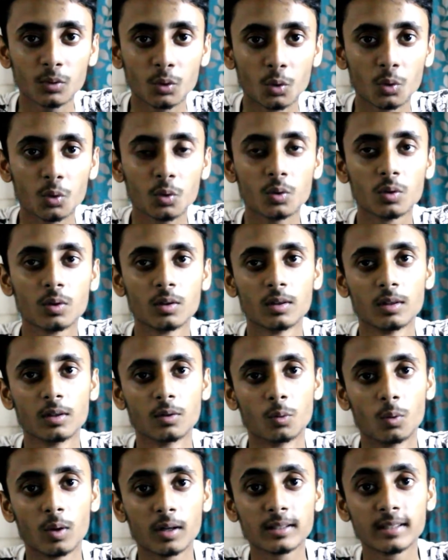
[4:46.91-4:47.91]
know
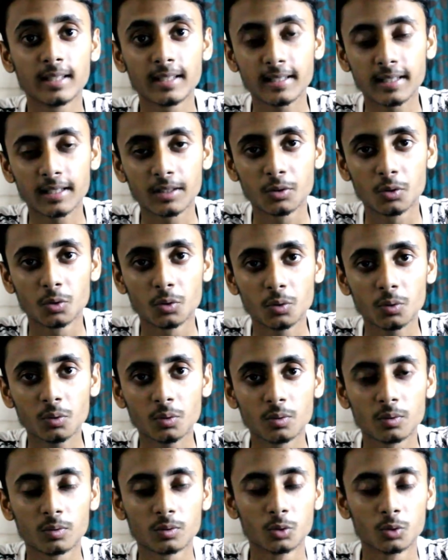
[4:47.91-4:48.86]
what they can do,